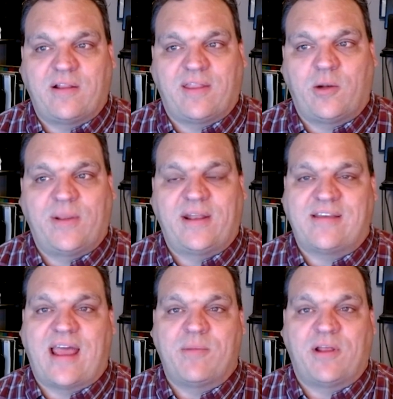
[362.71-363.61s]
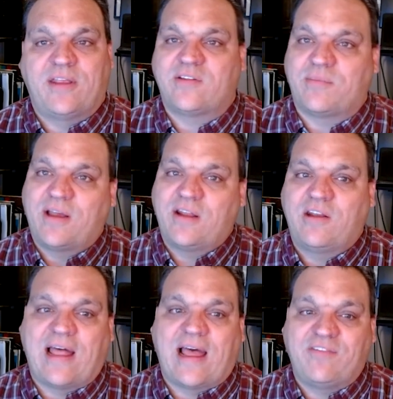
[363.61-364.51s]
a little bit of time on this. I'm not going
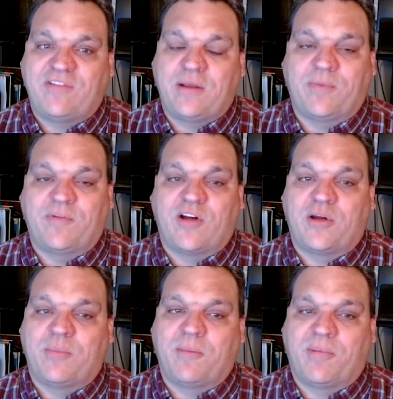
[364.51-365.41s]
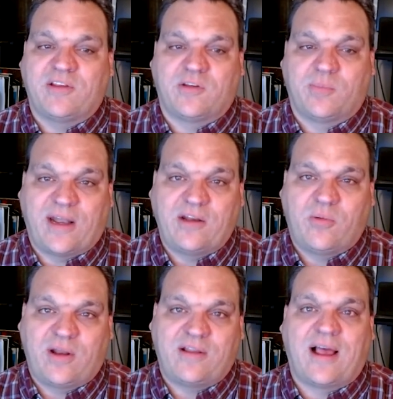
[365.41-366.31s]
to dive deep in very many places, but I do
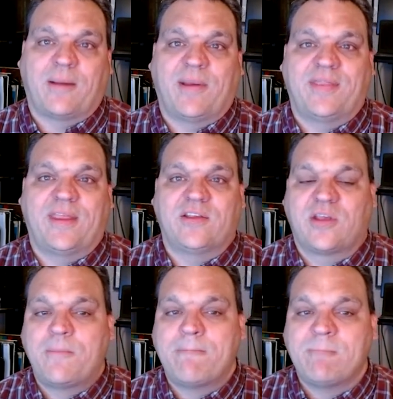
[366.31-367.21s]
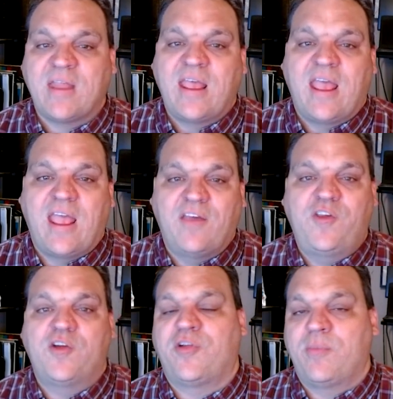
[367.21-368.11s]
want to talk about this. If
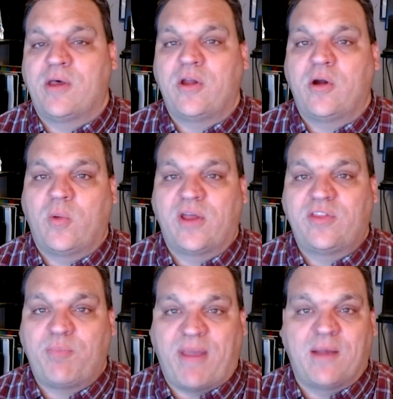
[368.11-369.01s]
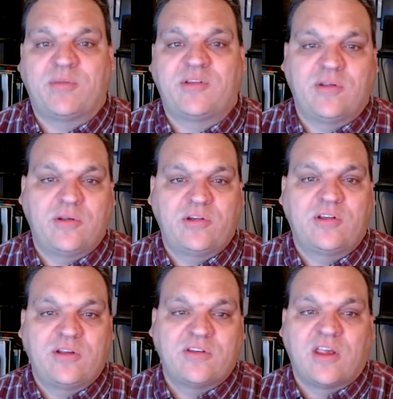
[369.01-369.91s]
you're familiar with PAM
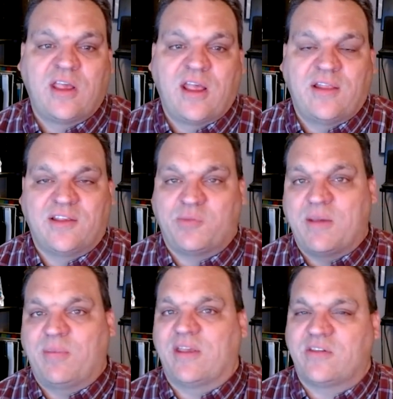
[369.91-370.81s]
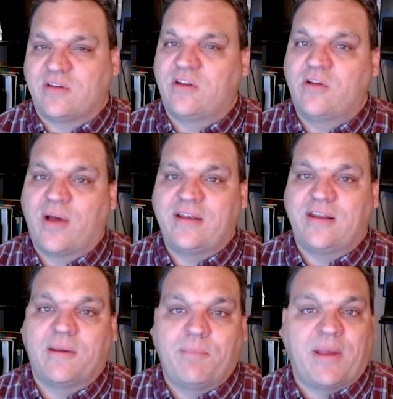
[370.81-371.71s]
solutions, this maybe isn't a new
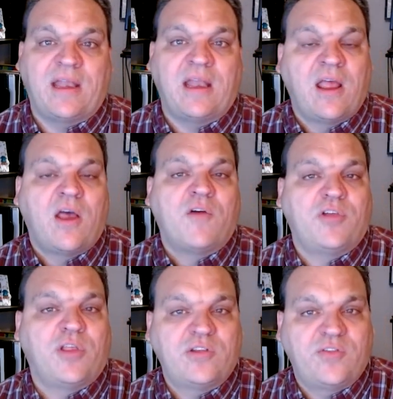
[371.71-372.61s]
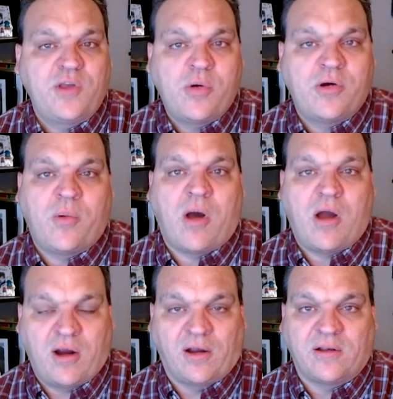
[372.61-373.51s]
idea, but for those of you who
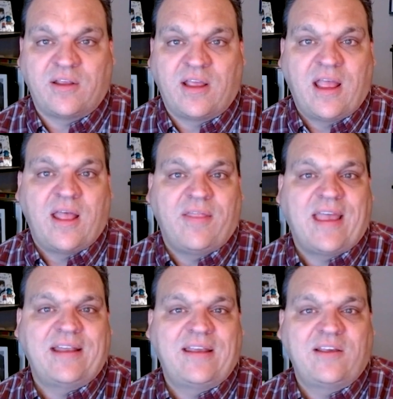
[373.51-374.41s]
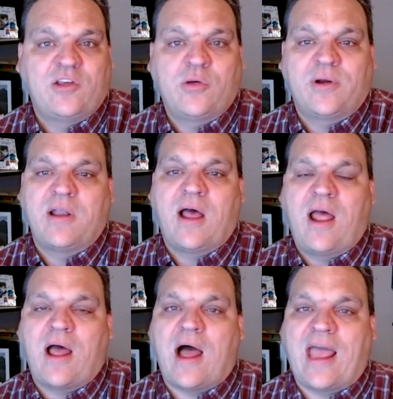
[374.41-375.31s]
aren't, the idea is you are
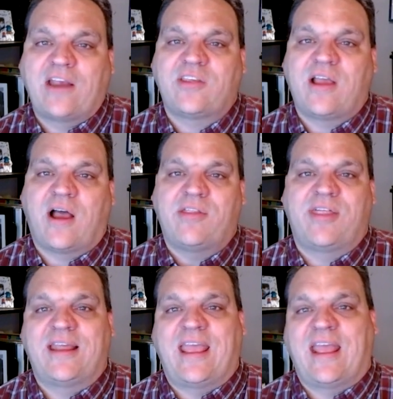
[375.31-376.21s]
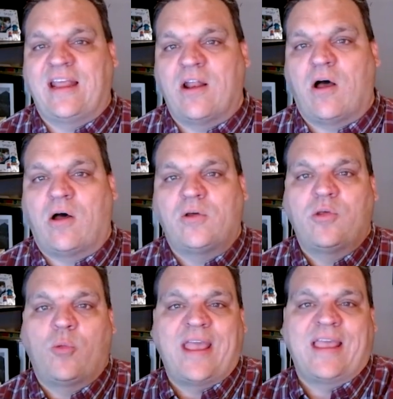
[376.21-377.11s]
not actually authenticating all the
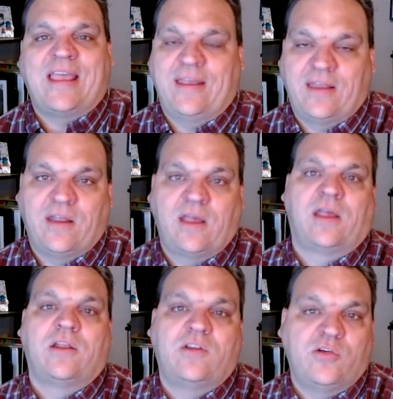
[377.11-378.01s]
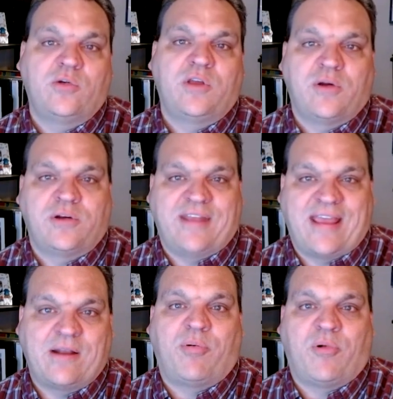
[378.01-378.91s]
way in to your
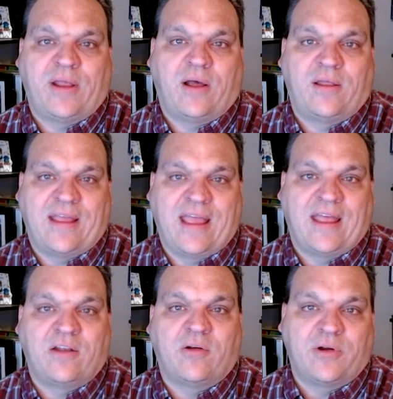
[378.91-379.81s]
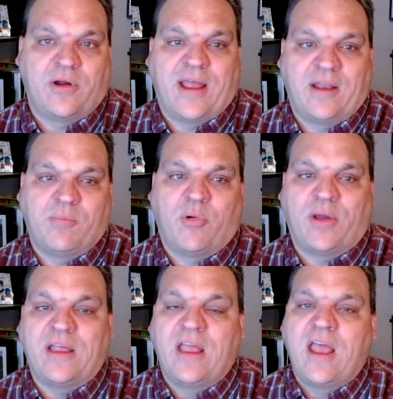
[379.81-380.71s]
data point on the end or your
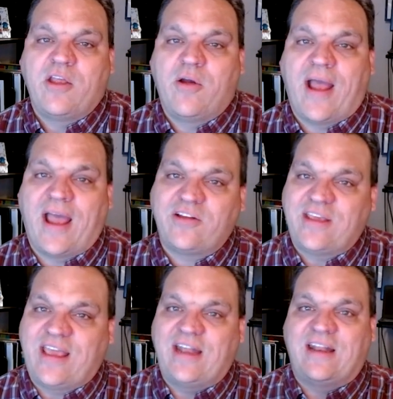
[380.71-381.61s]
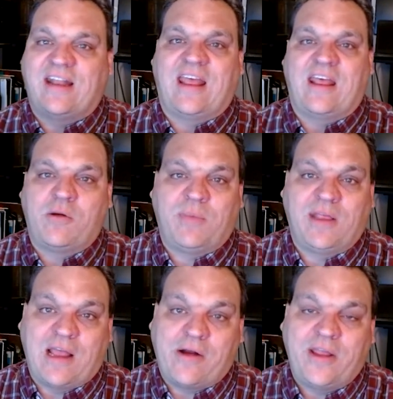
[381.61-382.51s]
endpoint. You're actually hitting an
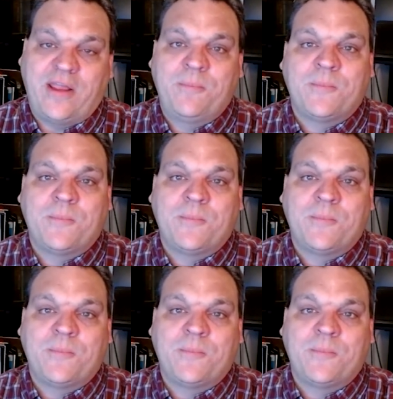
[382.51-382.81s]
intermediary,